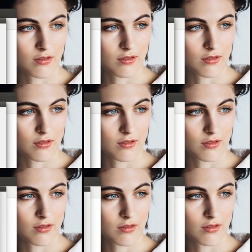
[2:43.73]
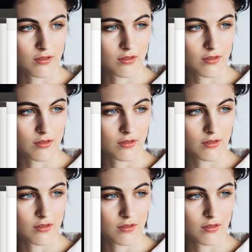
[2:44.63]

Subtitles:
[no speech]